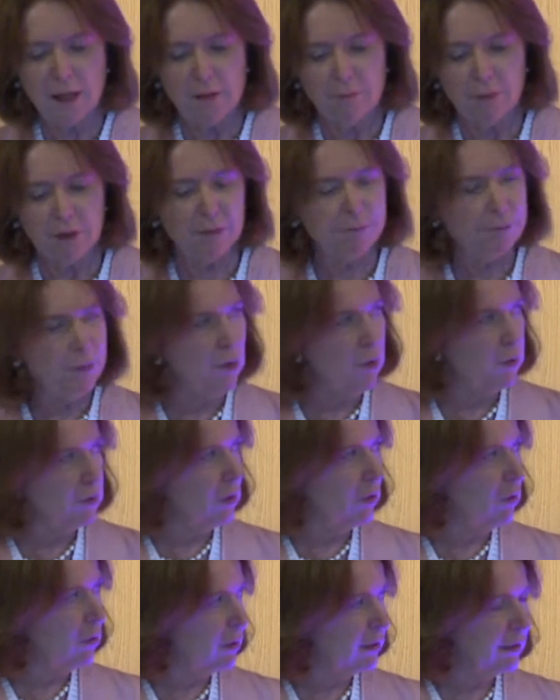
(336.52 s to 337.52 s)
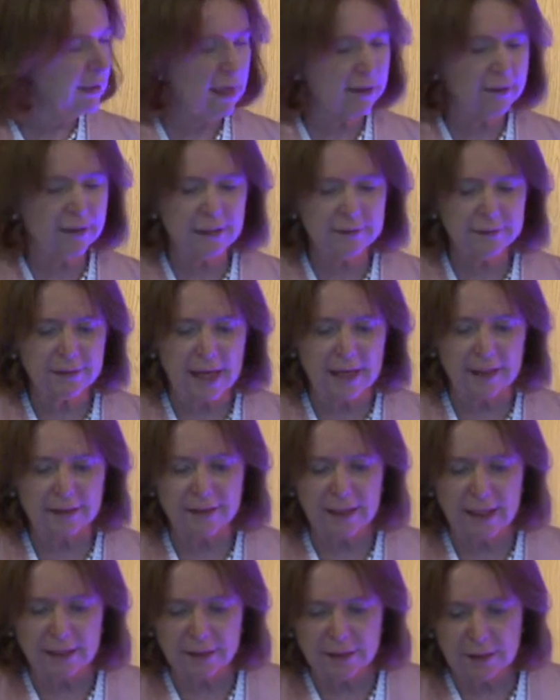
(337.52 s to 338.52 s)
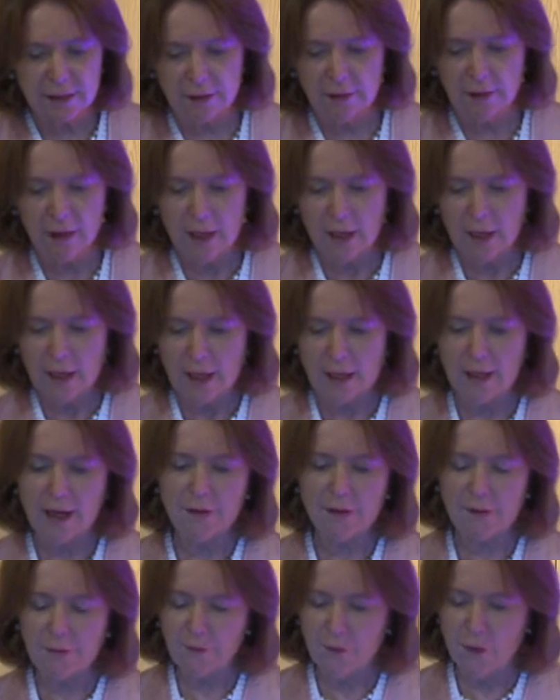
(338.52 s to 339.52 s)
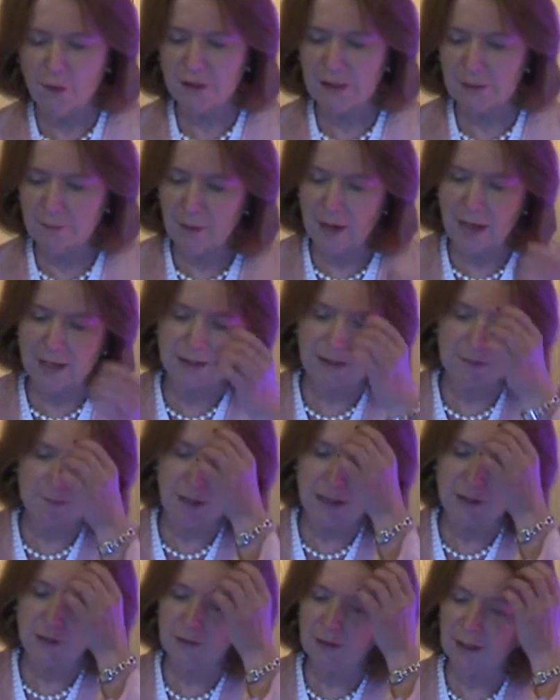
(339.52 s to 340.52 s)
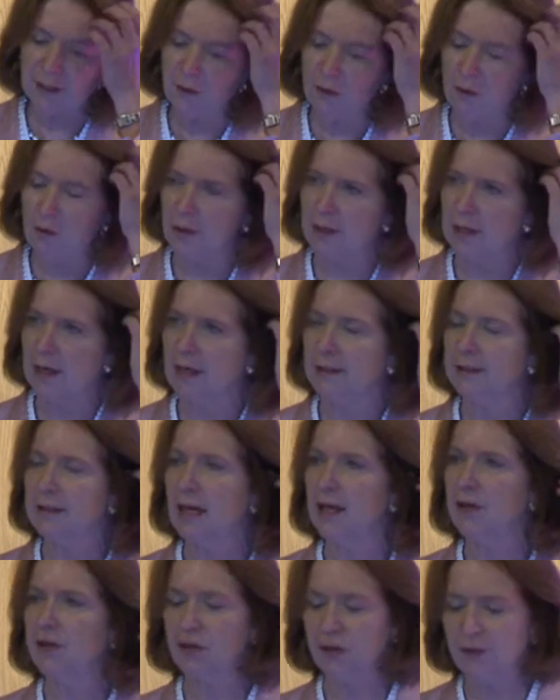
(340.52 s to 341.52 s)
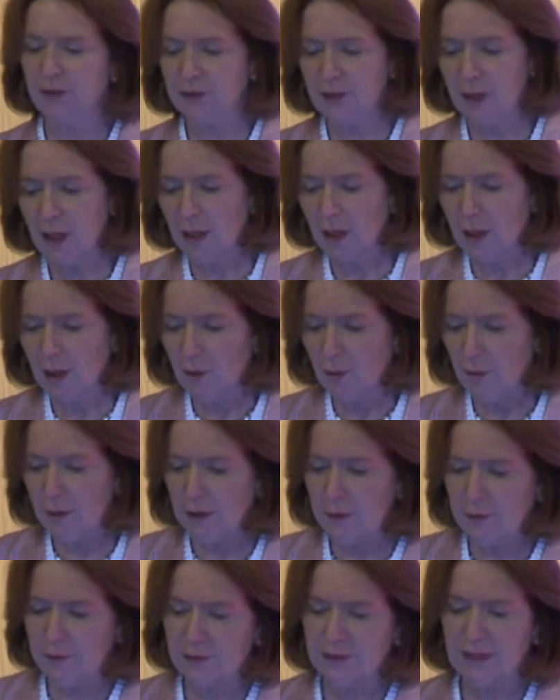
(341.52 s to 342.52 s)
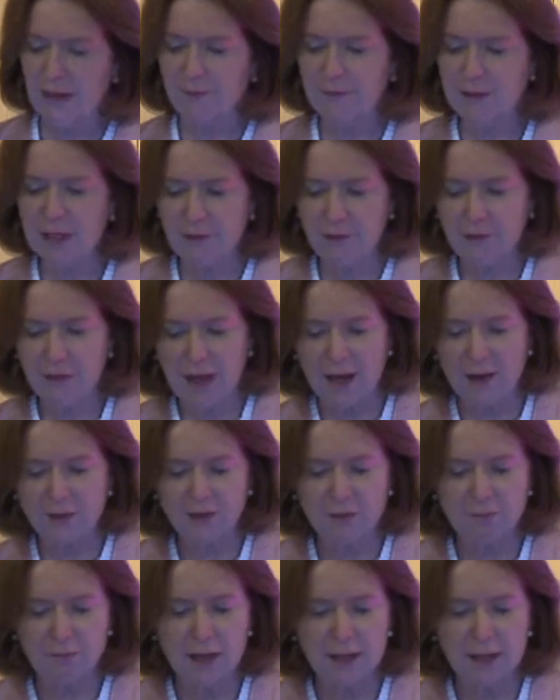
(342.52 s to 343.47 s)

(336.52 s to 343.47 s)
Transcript: But the portal also gives access to another 40-plus mentoring organisations with some 10,000